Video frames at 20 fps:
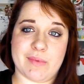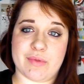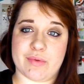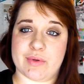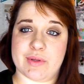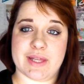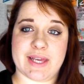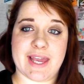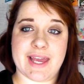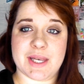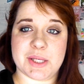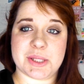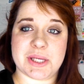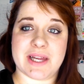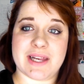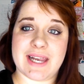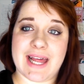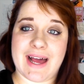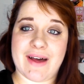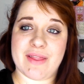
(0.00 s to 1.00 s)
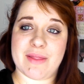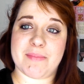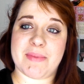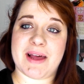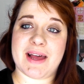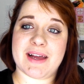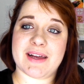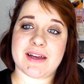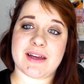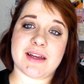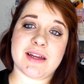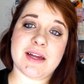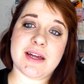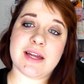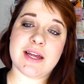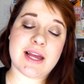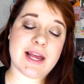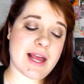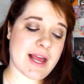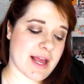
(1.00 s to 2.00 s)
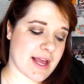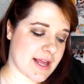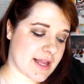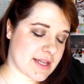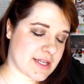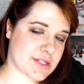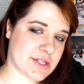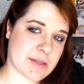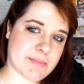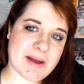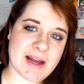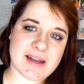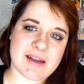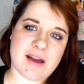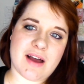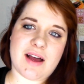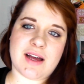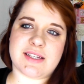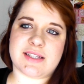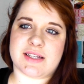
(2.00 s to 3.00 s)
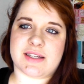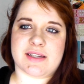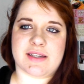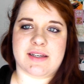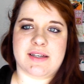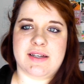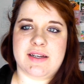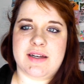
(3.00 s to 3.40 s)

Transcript: through the kitchen, out the back, to the back garden.